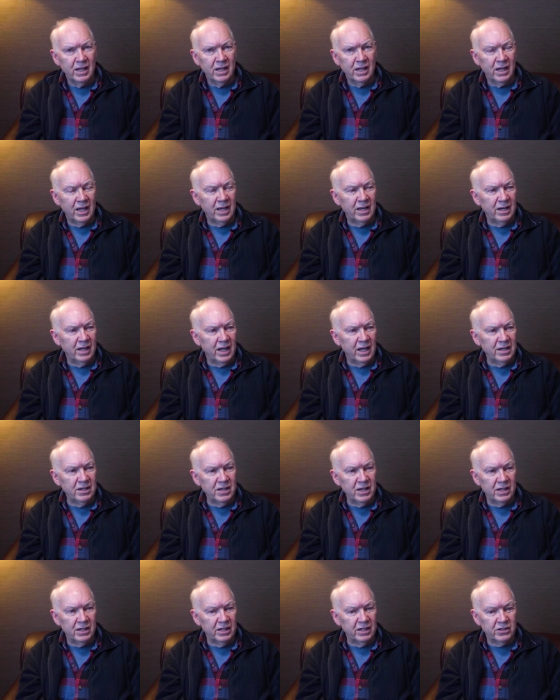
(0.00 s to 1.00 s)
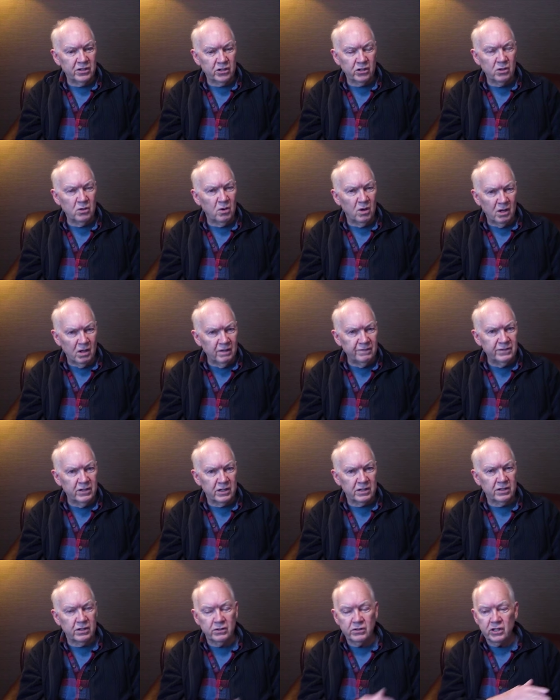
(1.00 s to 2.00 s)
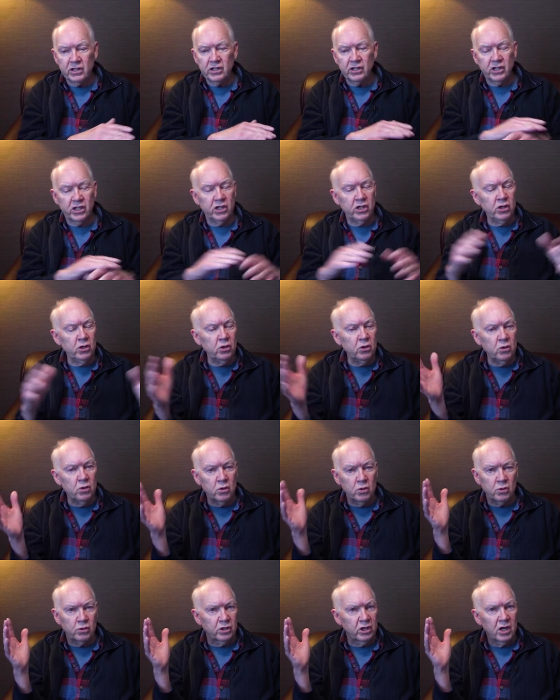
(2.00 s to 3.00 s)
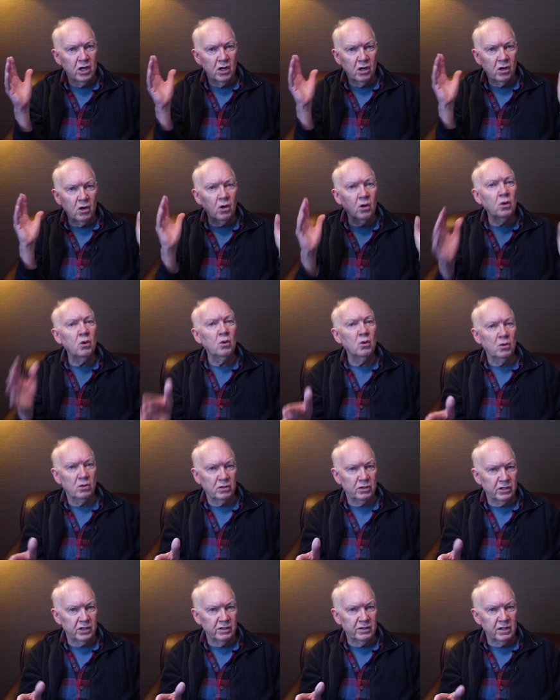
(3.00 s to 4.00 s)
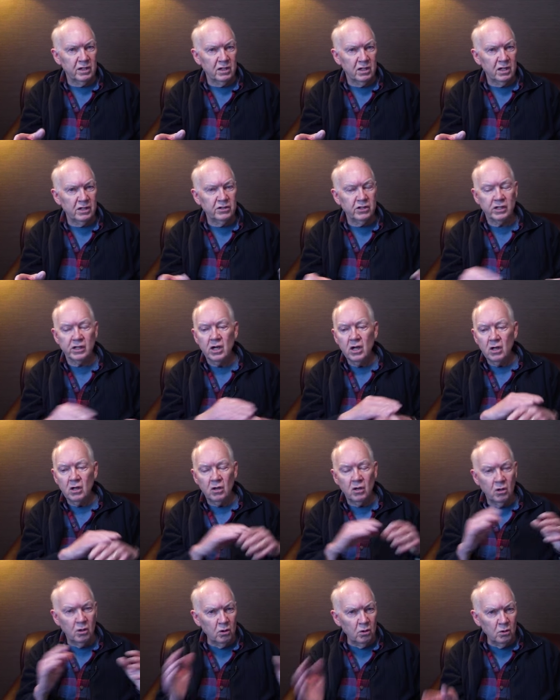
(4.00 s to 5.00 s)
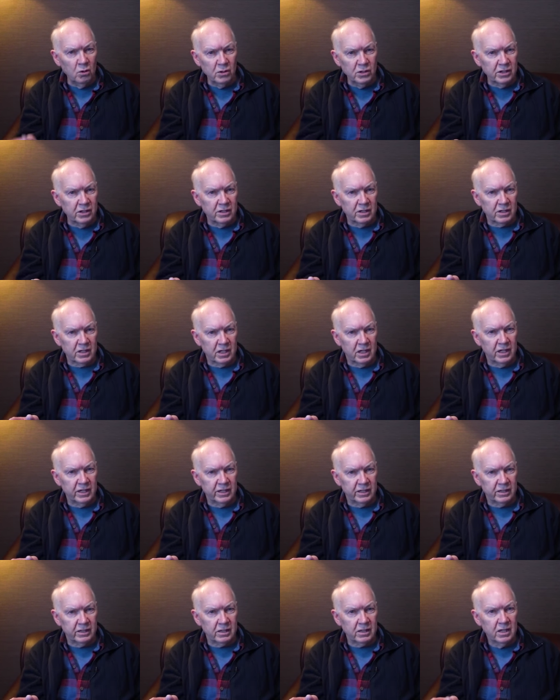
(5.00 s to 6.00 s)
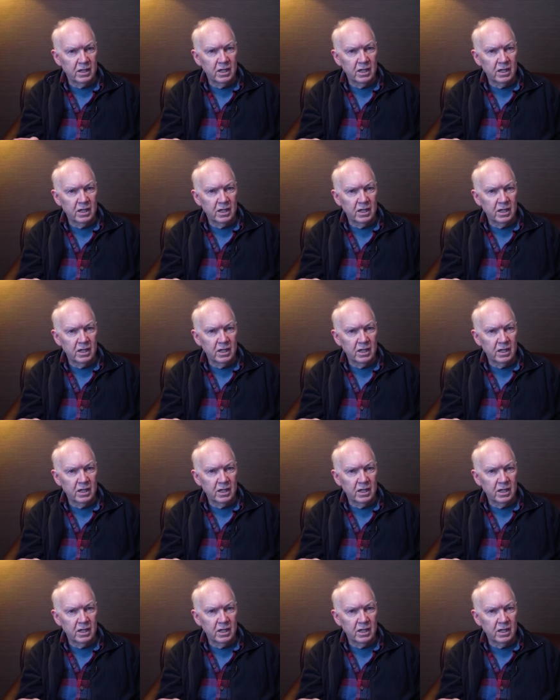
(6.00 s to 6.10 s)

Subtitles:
And yet it's so obvious. There's these huge holes in the logic, holes in the science,